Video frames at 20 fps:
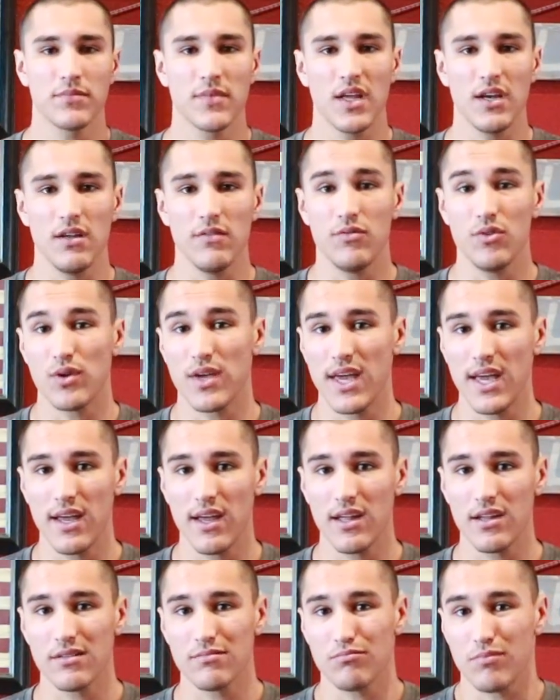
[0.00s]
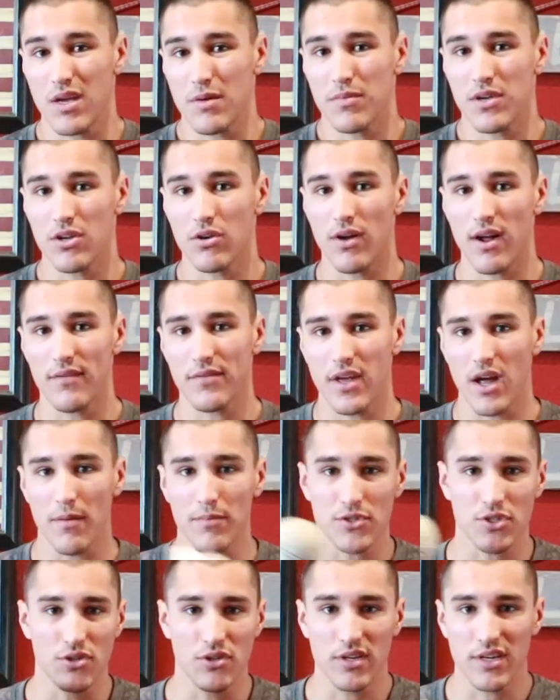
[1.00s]
And if you can't, maybe you don't have the
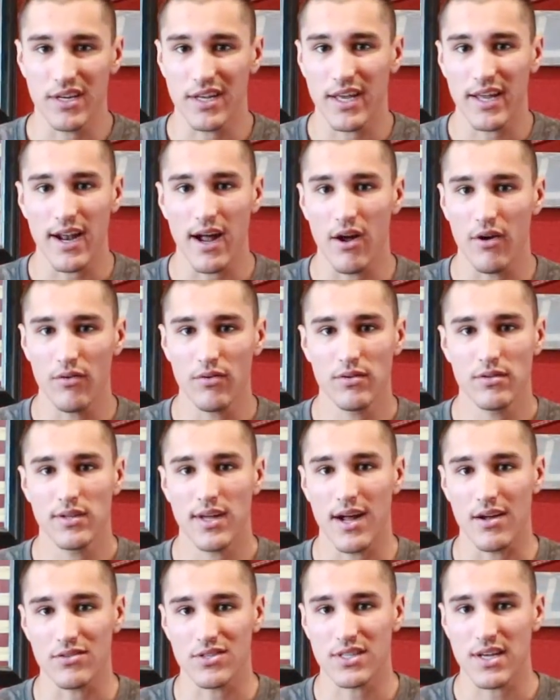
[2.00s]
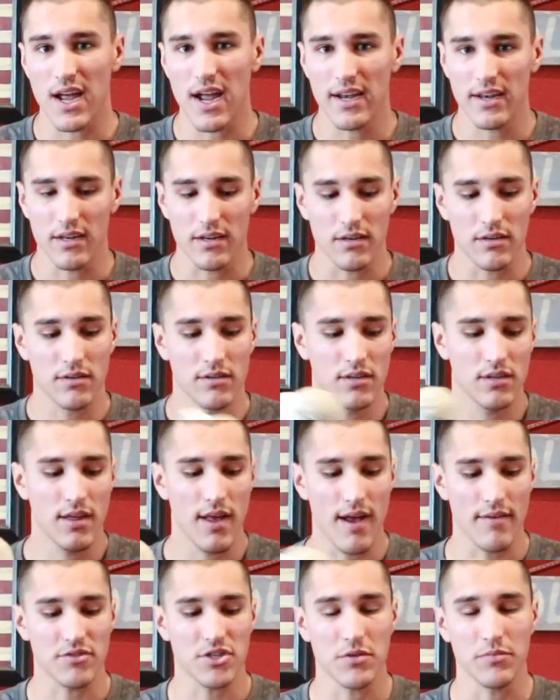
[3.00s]
opportunity to get outside and
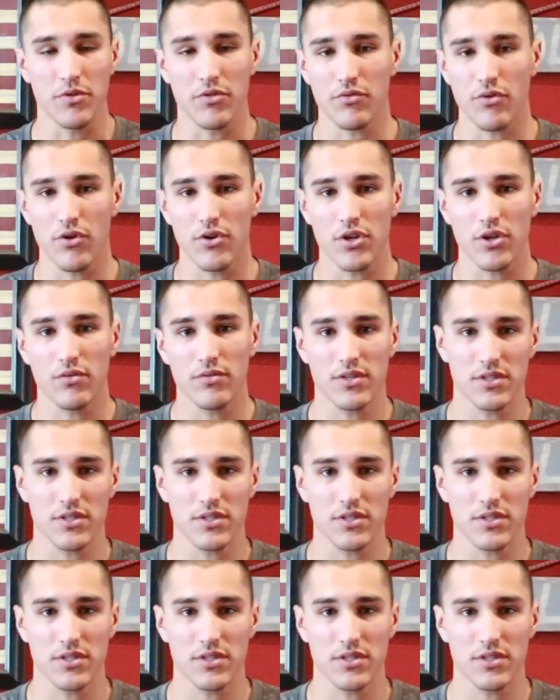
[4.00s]
have someone throw to you.